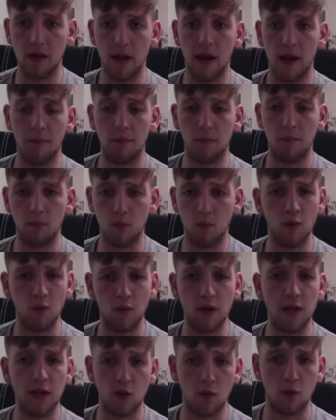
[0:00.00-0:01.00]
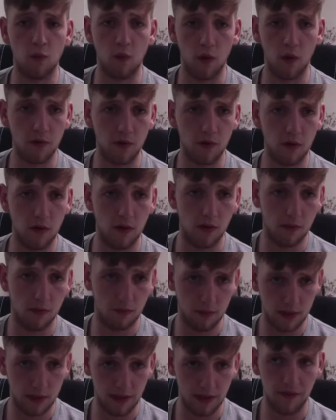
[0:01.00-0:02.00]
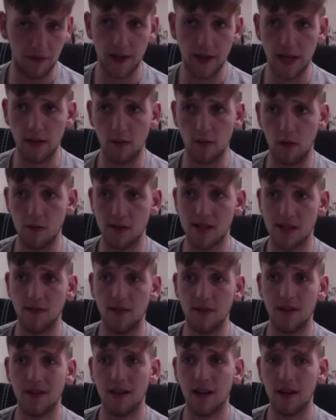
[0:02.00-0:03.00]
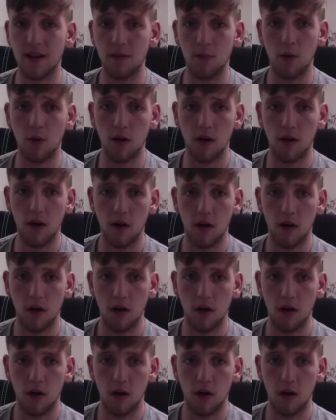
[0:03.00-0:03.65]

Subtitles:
we really don't want to kind of fight around 70 anymore.